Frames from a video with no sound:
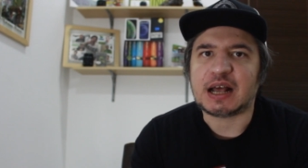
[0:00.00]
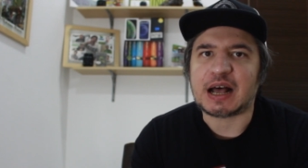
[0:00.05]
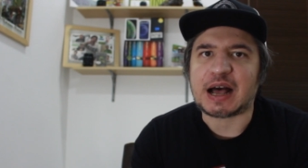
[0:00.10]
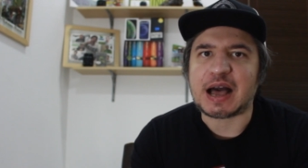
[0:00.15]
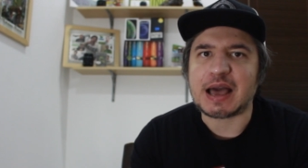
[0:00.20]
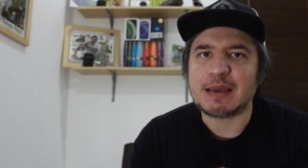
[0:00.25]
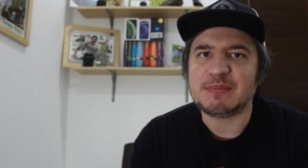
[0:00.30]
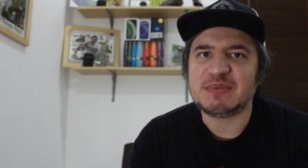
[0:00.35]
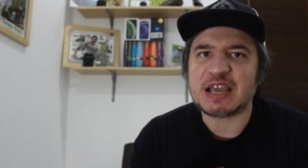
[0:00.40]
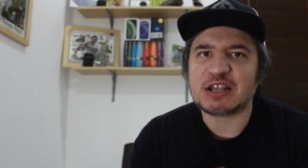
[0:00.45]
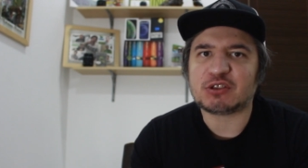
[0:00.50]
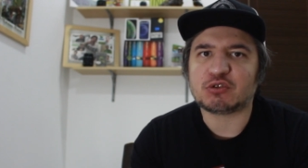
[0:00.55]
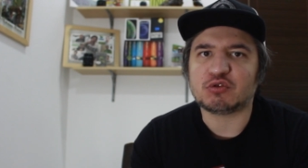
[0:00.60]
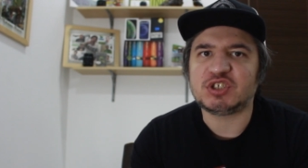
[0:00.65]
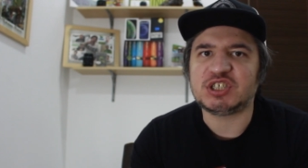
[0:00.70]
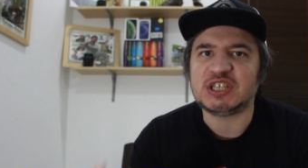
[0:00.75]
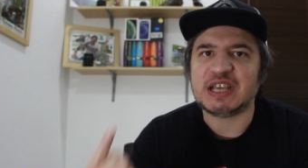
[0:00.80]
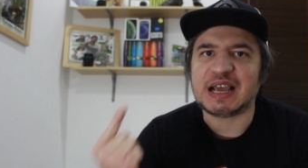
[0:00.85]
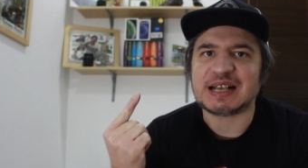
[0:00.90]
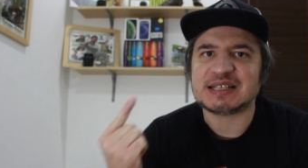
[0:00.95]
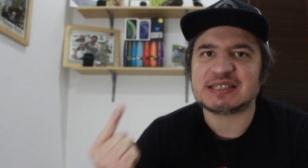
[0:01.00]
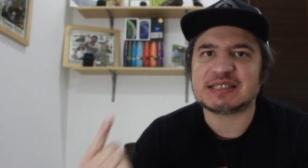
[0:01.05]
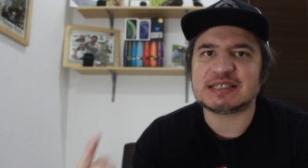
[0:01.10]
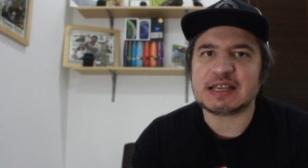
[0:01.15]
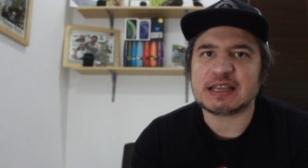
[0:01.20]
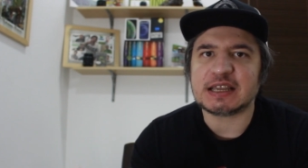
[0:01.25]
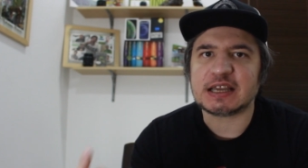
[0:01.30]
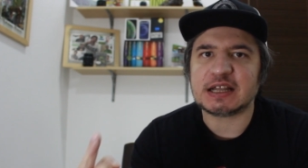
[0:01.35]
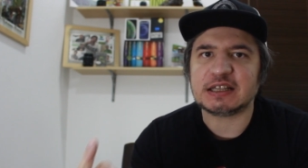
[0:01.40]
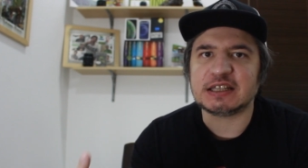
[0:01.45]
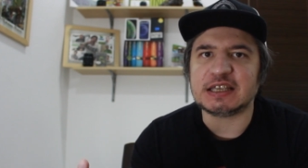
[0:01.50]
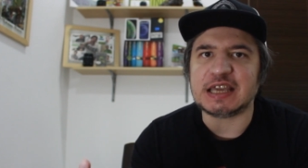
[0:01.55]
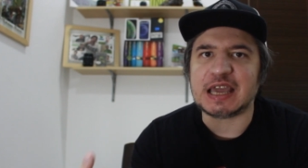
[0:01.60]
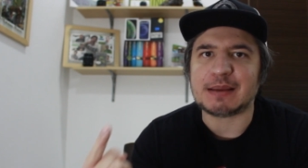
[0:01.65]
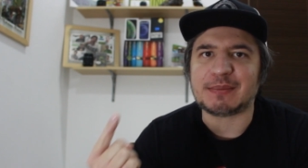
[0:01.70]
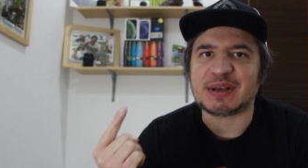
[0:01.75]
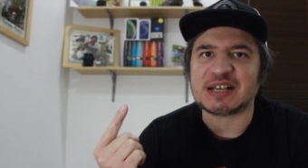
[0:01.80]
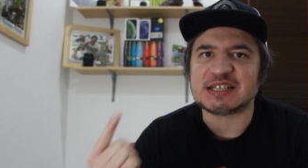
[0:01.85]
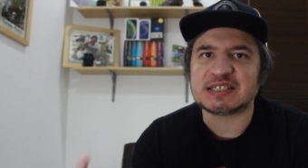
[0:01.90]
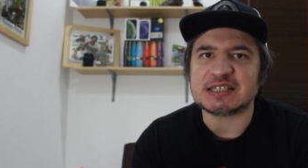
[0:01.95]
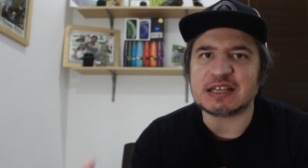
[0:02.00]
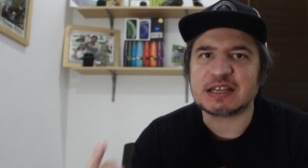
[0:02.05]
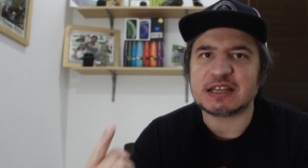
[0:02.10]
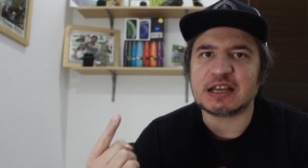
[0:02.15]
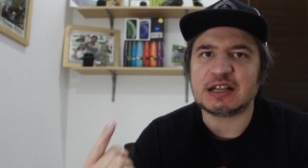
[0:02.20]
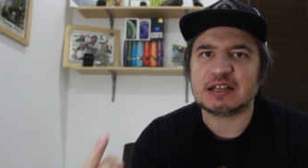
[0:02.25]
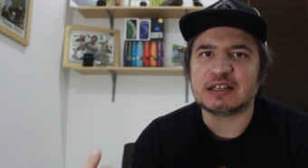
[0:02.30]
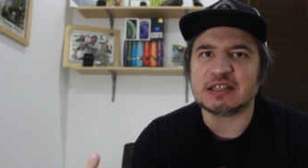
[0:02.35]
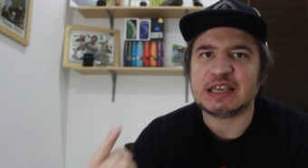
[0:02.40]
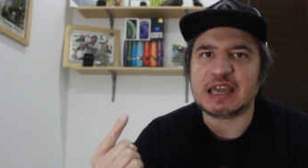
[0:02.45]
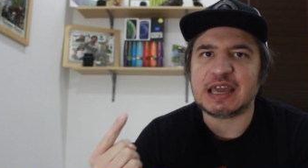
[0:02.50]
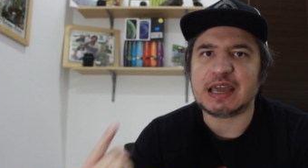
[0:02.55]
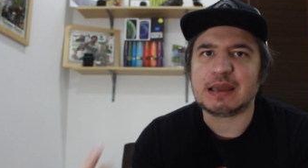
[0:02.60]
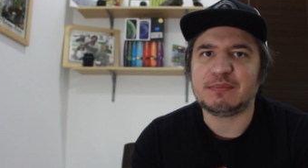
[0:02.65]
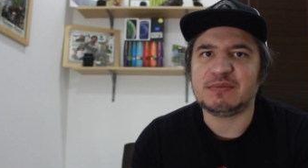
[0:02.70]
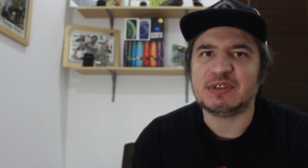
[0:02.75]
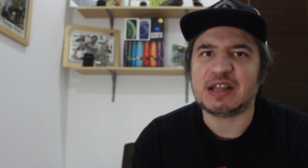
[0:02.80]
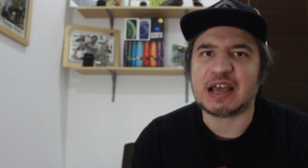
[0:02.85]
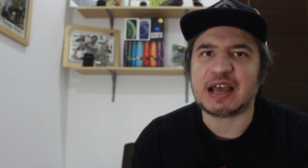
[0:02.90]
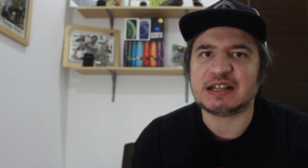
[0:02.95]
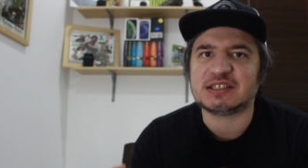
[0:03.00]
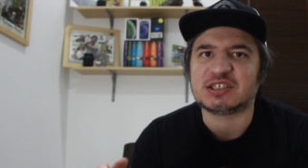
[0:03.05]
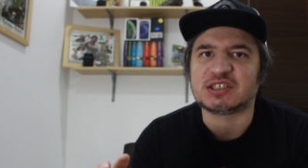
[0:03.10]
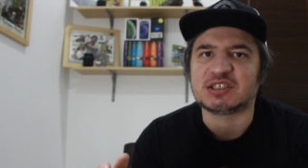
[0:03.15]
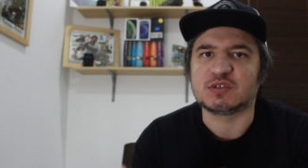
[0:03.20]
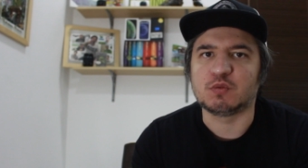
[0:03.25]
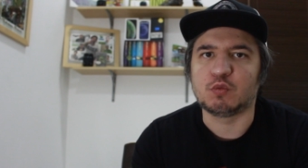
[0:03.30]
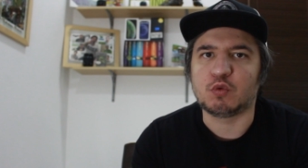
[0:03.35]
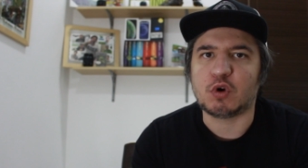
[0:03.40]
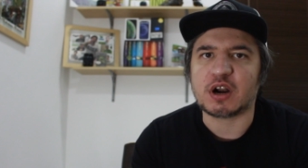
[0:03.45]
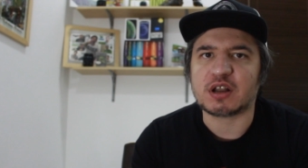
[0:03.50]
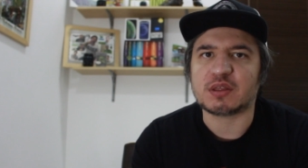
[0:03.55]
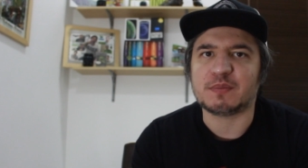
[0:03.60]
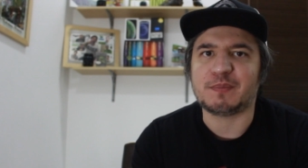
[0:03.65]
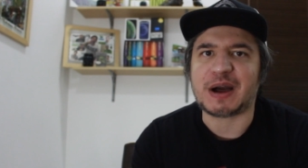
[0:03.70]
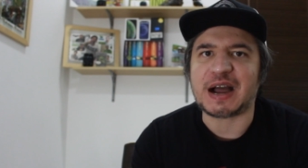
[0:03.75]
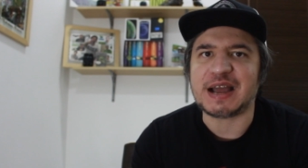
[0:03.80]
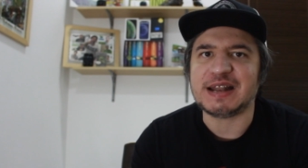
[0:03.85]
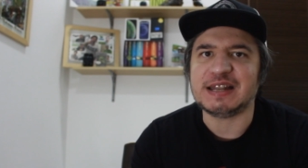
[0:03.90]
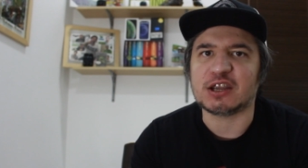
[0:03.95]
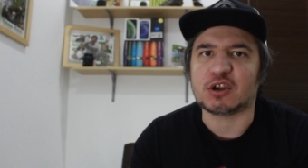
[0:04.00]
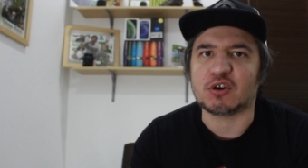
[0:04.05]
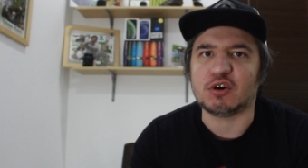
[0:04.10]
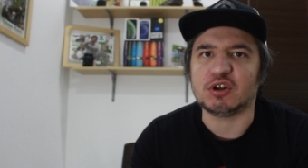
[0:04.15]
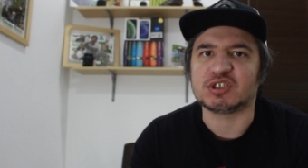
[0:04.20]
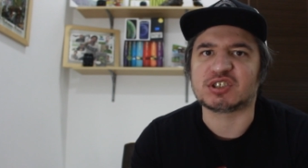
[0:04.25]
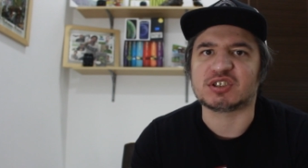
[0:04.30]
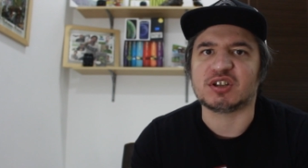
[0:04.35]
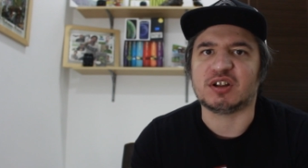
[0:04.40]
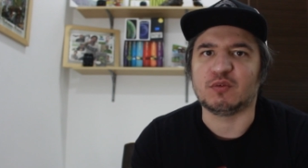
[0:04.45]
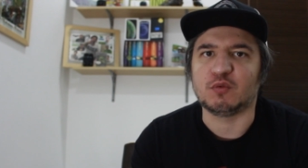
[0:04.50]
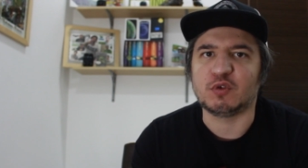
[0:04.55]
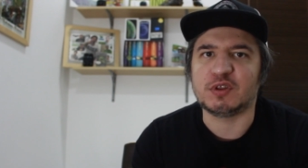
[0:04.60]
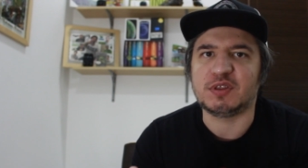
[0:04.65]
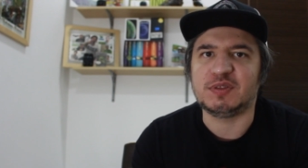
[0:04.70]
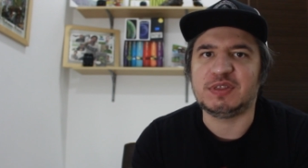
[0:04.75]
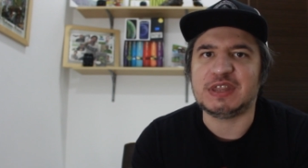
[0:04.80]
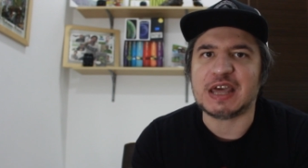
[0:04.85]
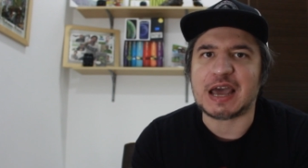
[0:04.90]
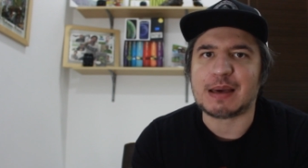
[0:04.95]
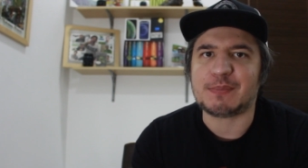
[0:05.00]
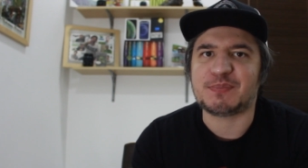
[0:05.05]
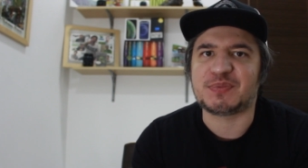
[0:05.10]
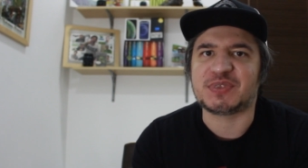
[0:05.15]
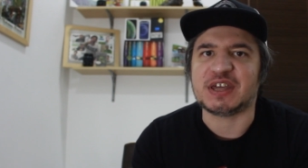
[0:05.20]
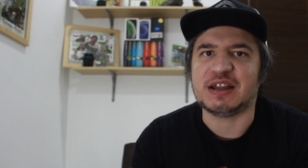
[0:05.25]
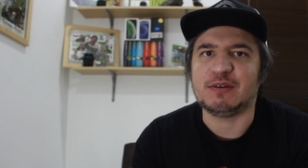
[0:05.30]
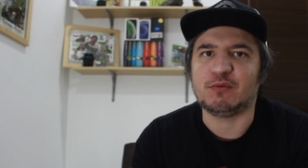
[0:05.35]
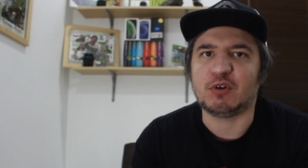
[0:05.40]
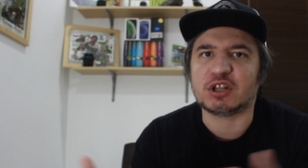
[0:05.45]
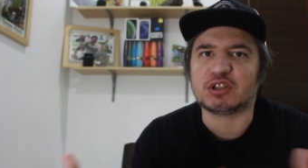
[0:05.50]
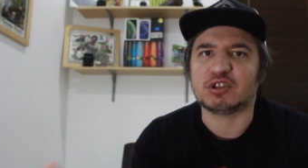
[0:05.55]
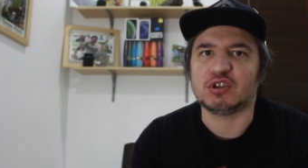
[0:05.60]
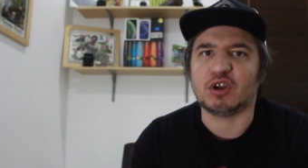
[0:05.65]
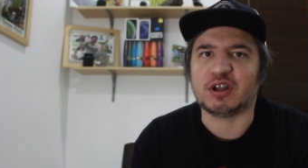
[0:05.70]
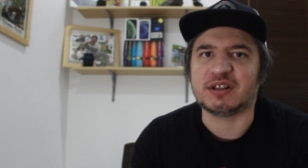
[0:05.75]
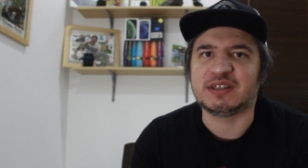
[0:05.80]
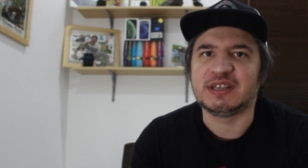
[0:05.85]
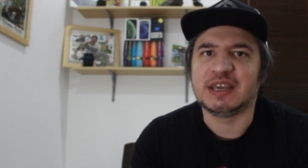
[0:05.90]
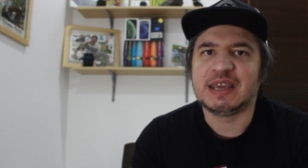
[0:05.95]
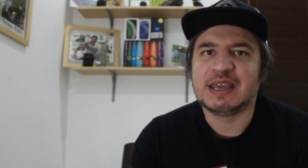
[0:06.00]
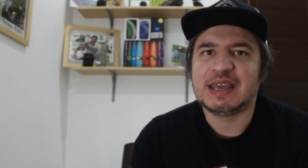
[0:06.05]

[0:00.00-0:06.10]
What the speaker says: I'm yet to see a single game that's worth buying the console with depth and whatnot.